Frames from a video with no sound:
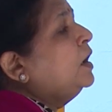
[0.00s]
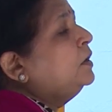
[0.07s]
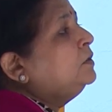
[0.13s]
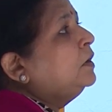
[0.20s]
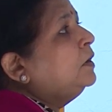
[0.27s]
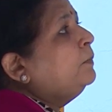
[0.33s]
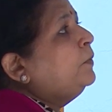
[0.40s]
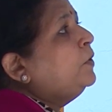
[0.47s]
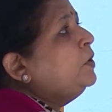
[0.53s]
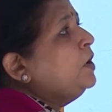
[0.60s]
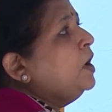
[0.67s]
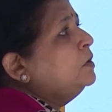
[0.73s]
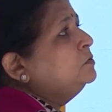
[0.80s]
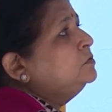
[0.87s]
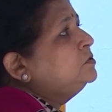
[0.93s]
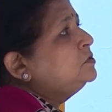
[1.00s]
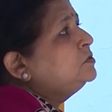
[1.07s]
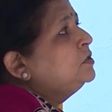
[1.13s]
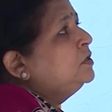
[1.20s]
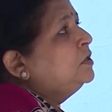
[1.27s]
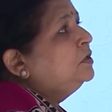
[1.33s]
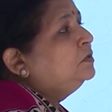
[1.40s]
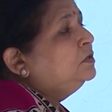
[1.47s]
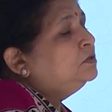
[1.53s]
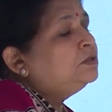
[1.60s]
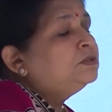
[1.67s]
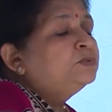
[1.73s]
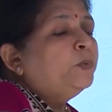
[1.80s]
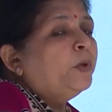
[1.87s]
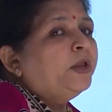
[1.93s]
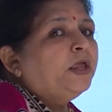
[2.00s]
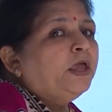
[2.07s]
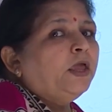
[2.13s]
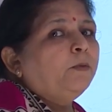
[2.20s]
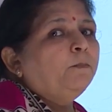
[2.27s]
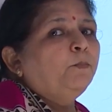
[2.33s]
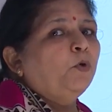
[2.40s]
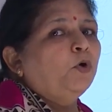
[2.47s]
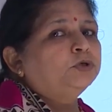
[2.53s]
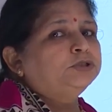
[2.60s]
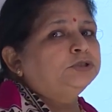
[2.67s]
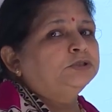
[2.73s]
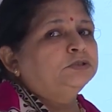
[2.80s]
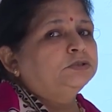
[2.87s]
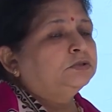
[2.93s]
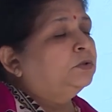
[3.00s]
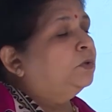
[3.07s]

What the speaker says: other pronouns? This is very important.